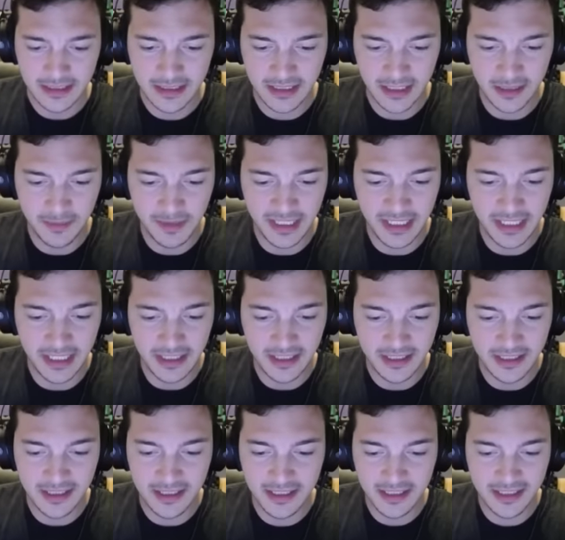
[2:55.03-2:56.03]
I mean,
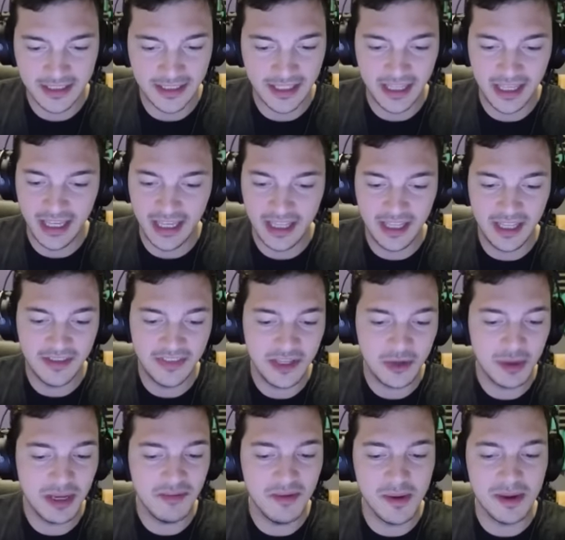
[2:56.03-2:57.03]
I, I think
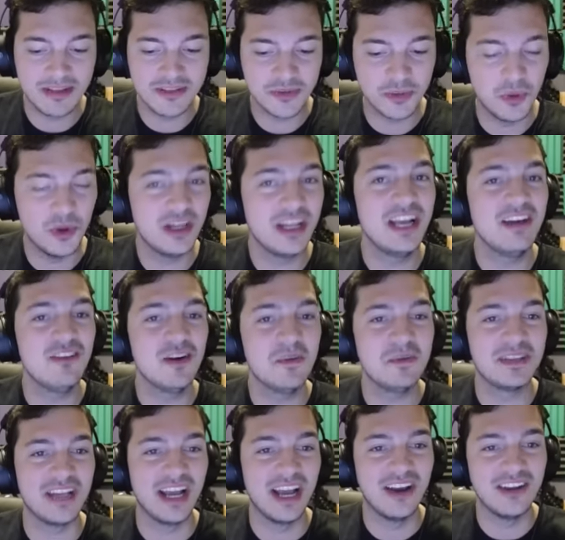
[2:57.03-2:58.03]
we have about twenty of them
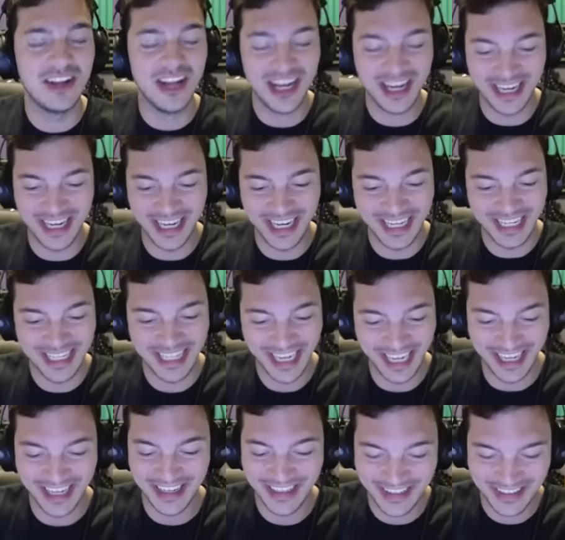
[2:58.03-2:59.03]
down right
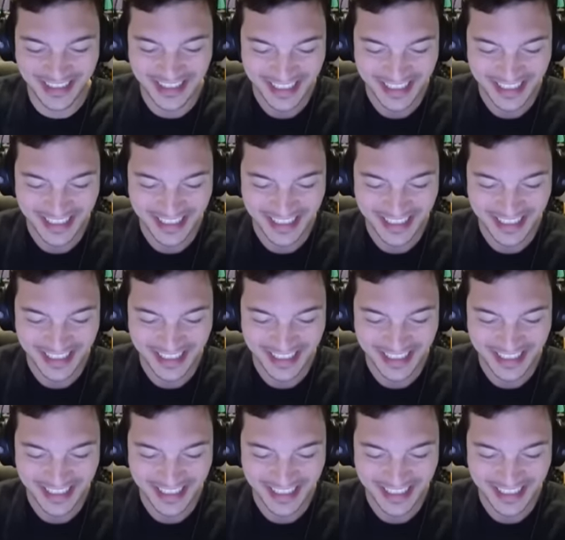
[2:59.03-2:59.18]
now.